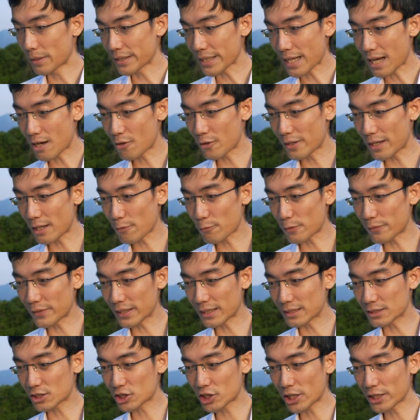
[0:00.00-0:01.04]
But now everything
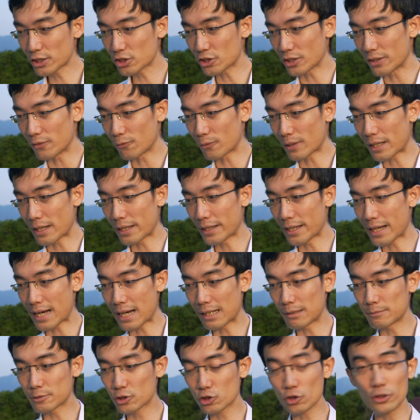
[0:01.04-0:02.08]
is changed when
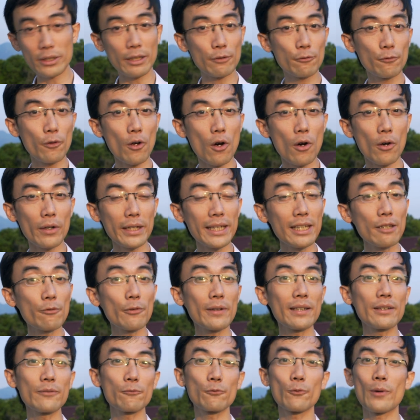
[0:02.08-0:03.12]
I'm shooting vlog.
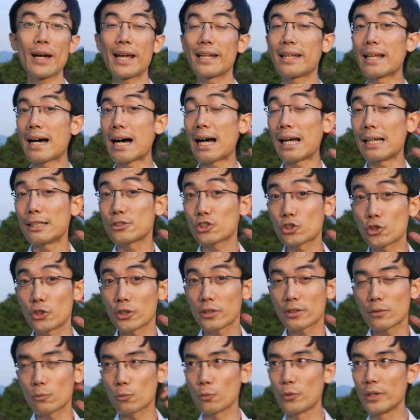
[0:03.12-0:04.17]
Even when I shoot
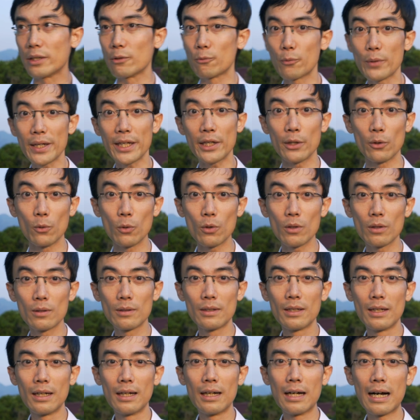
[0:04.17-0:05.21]
review,
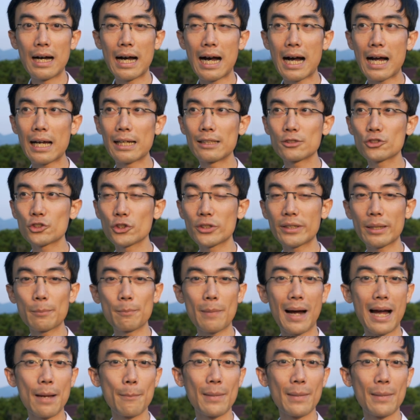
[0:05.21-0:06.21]
I'm shooting by